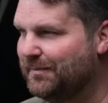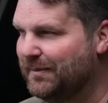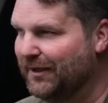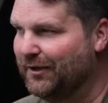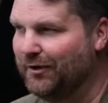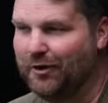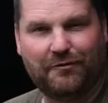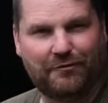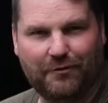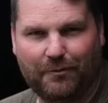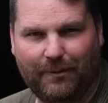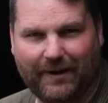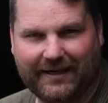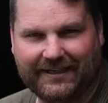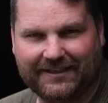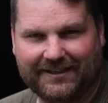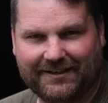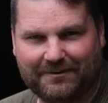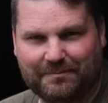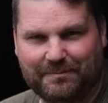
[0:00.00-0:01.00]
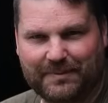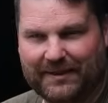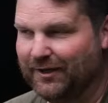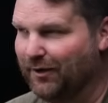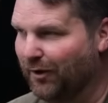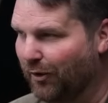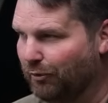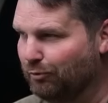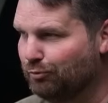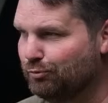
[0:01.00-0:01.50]
being overweight and
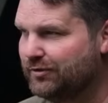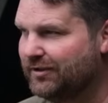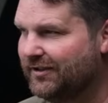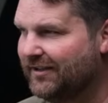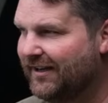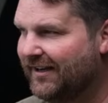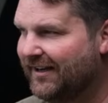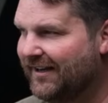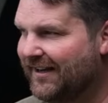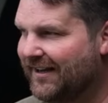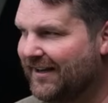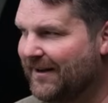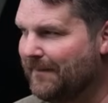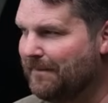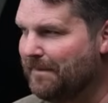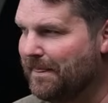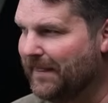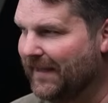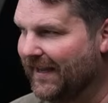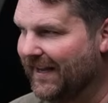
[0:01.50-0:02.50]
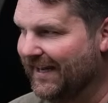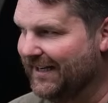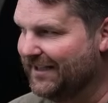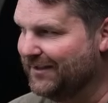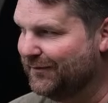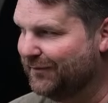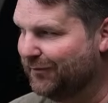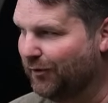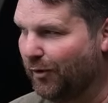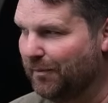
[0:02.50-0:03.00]
being old.
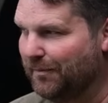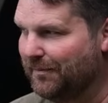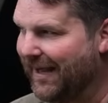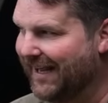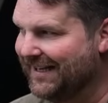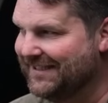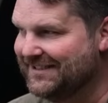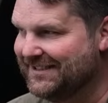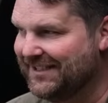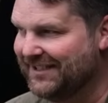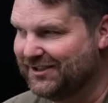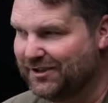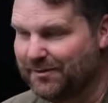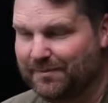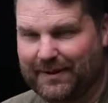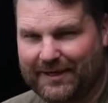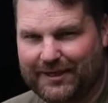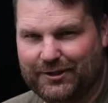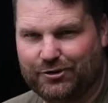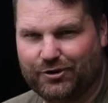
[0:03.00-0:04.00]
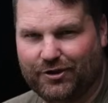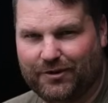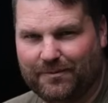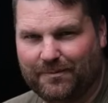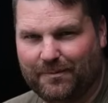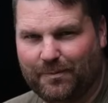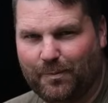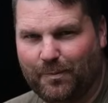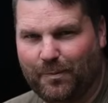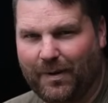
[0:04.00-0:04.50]
It's from
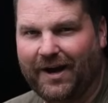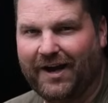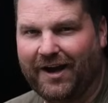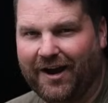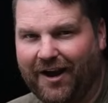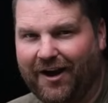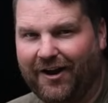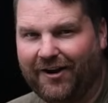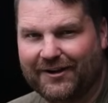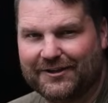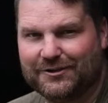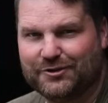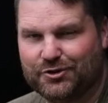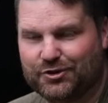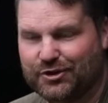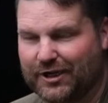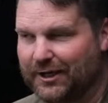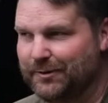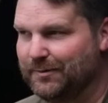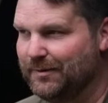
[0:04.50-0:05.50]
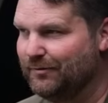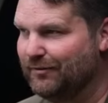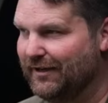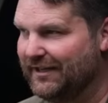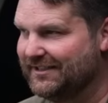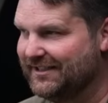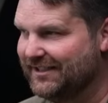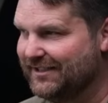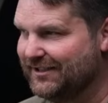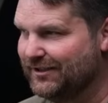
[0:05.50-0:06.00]
anticipation. My heart is genuinely
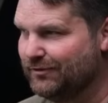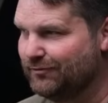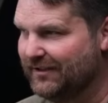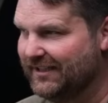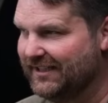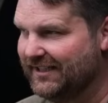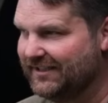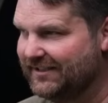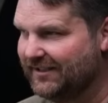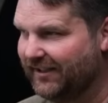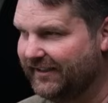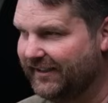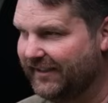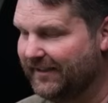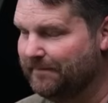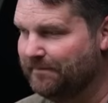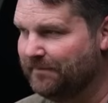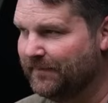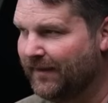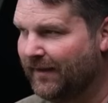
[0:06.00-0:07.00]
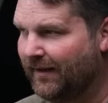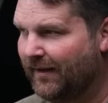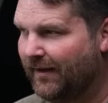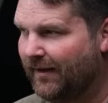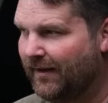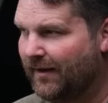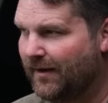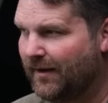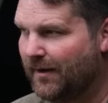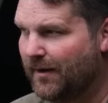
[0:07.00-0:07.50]
racing. This is really exciting.
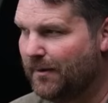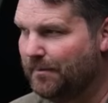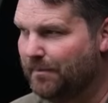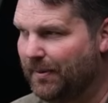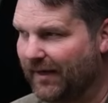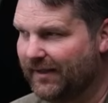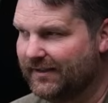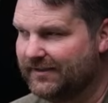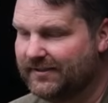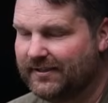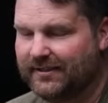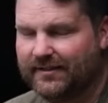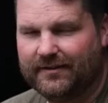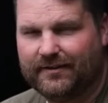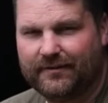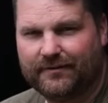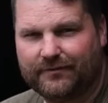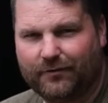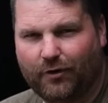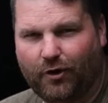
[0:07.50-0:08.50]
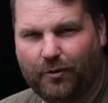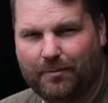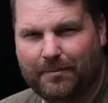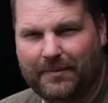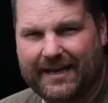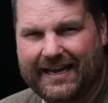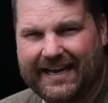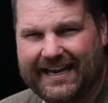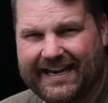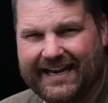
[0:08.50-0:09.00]
But from
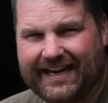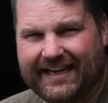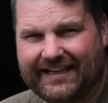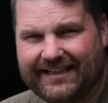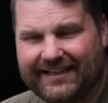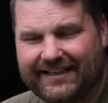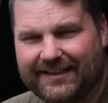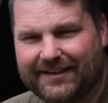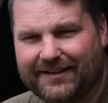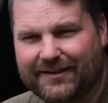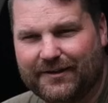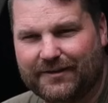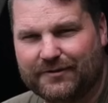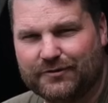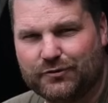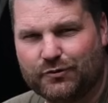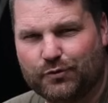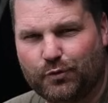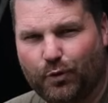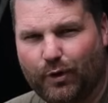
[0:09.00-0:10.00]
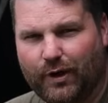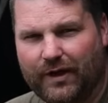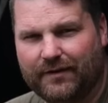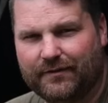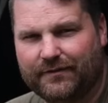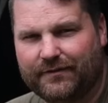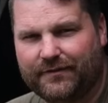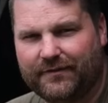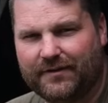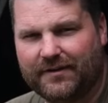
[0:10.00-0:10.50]
a sort
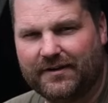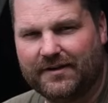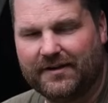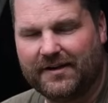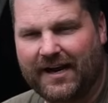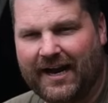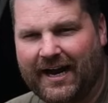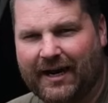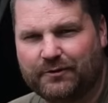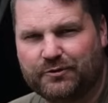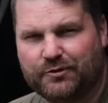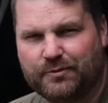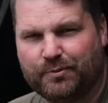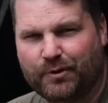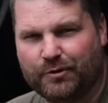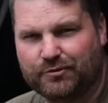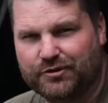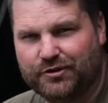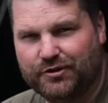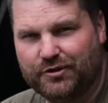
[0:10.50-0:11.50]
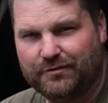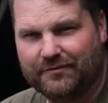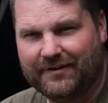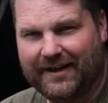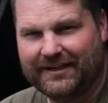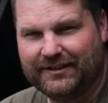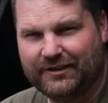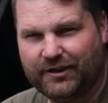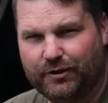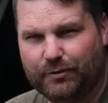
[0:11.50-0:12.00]
of how to approach a new
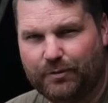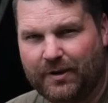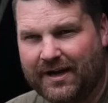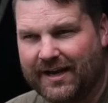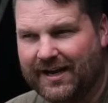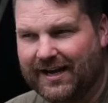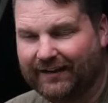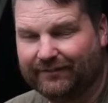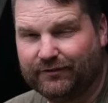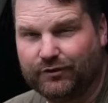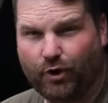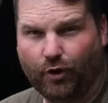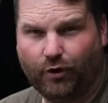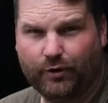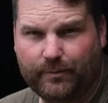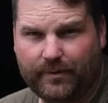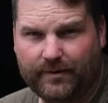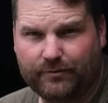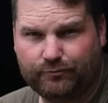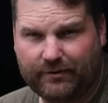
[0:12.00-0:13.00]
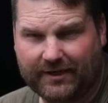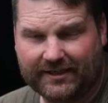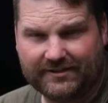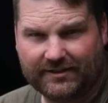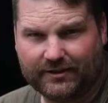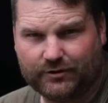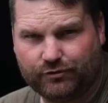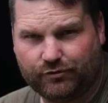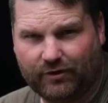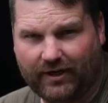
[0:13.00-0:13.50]
venue, I've gone in with rigs
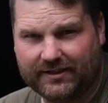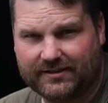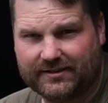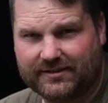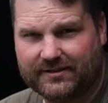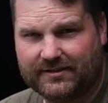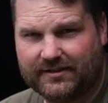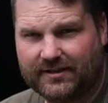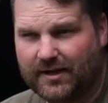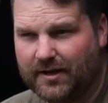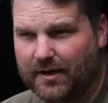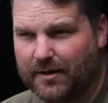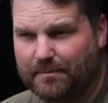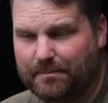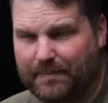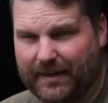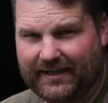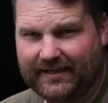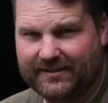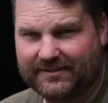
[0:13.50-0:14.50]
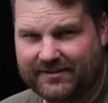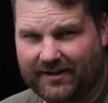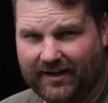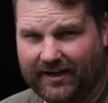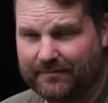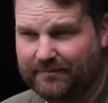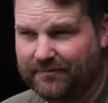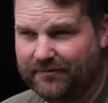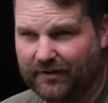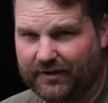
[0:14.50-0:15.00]
I trust, baits that
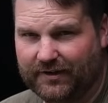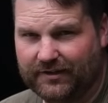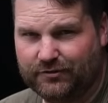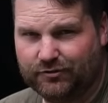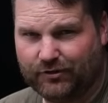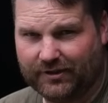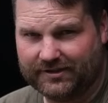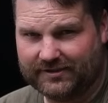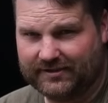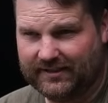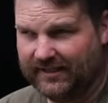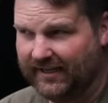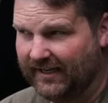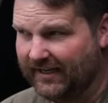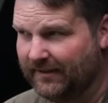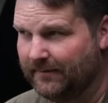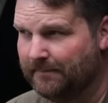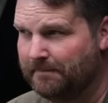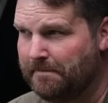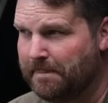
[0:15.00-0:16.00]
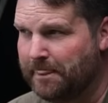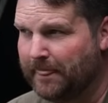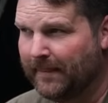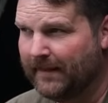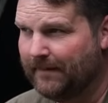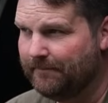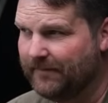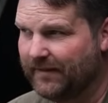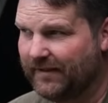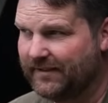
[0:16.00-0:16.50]
I'm fully trusting in,
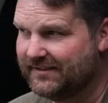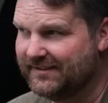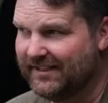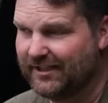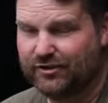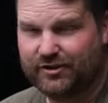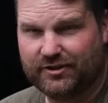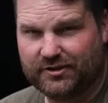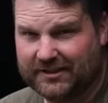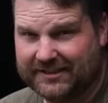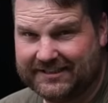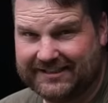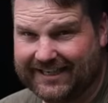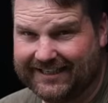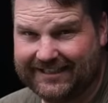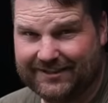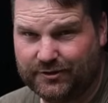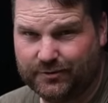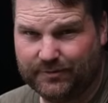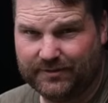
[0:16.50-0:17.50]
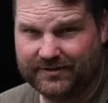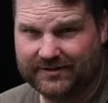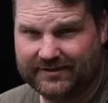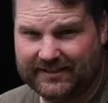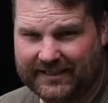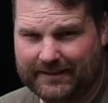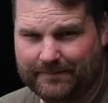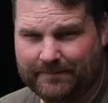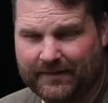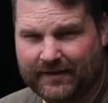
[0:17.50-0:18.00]
and essentially it's exactly doing the
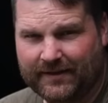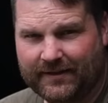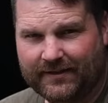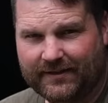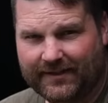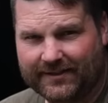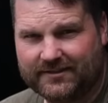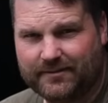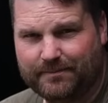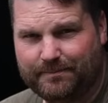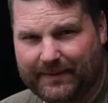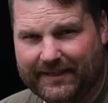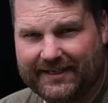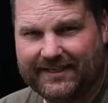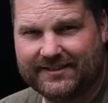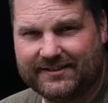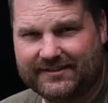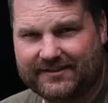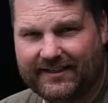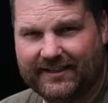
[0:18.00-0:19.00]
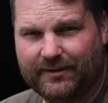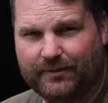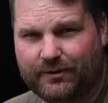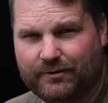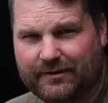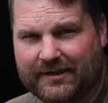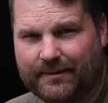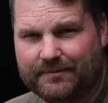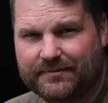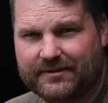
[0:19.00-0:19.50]
same. That's the biggest thing when
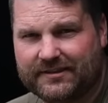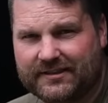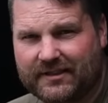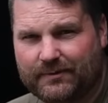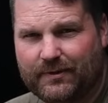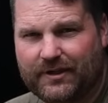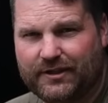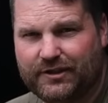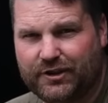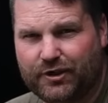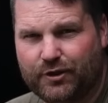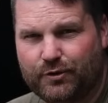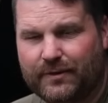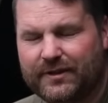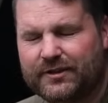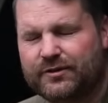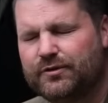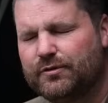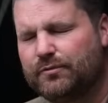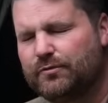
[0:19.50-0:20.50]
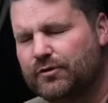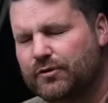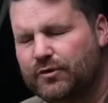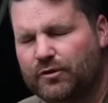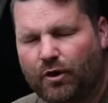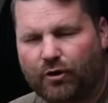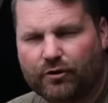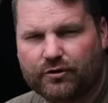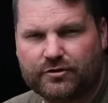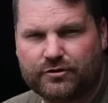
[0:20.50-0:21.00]
you come to somewhere new, is do
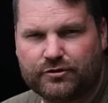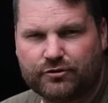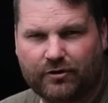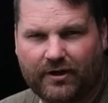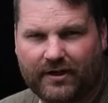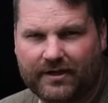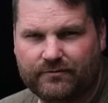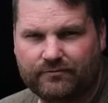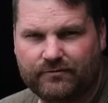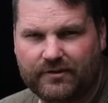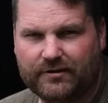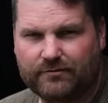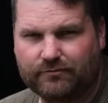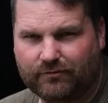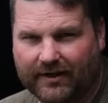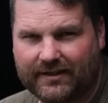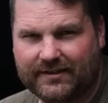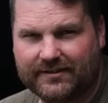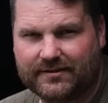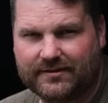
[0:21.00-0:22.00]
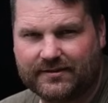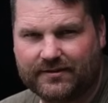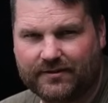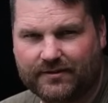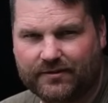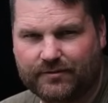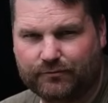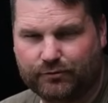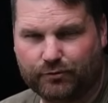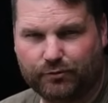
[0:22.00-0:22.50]
not try and rewrite
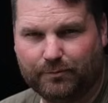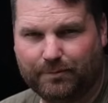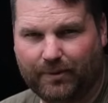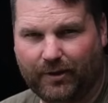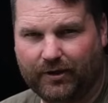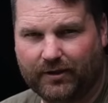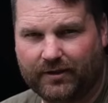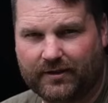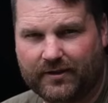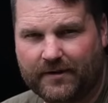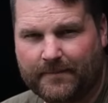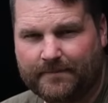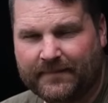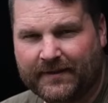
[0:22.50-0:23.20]
the rule book.